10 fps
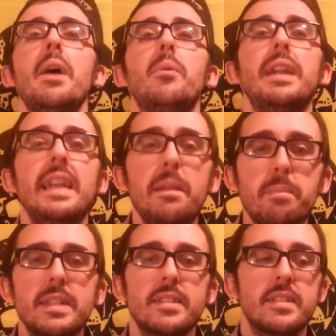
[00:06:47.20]
What any
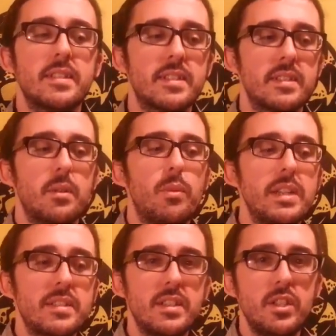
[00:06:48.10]
business
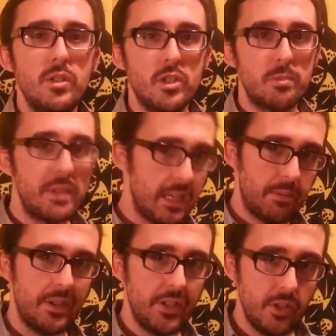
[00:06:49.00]
wants to use should be
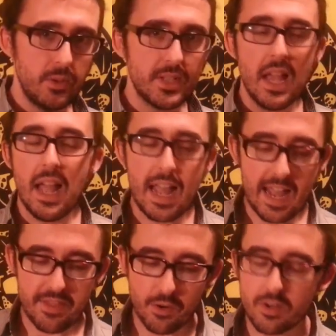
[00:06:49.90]
able to use.
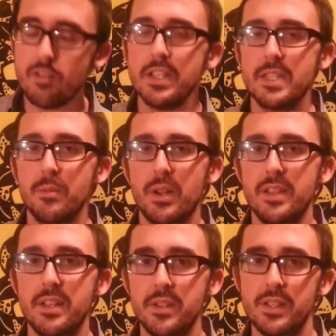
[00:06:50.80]
And the only reason why
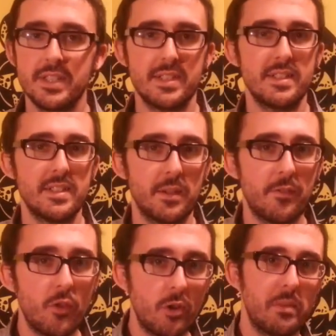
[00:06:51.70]
they do this is because it's a
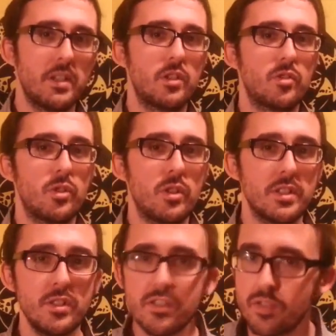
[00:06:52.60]
form of control.
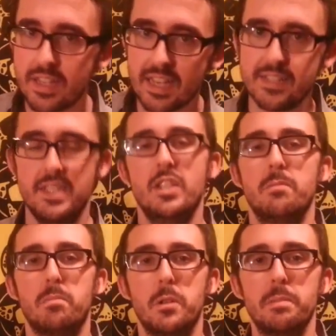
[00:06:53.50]
It's used for
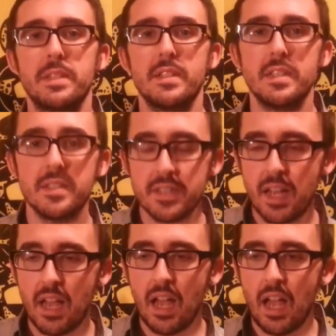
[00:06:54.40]
taxation purposes,
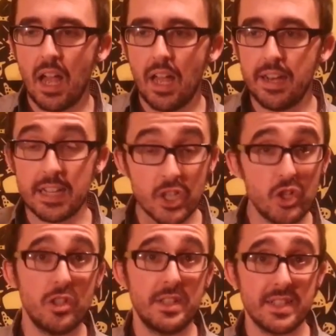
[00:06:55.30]
and it
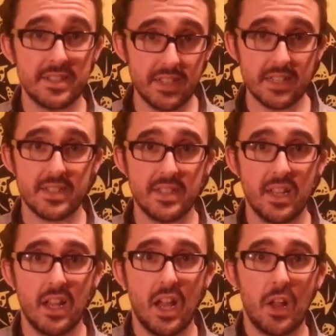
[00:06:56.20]
shouldn't
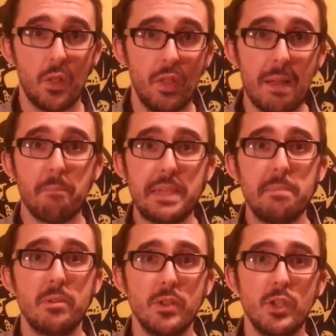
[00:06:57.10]
exist. Let
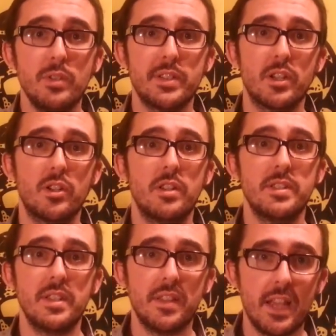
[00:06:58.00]
people use the
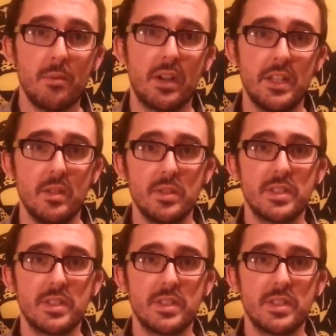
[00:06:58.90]
currency they want to use.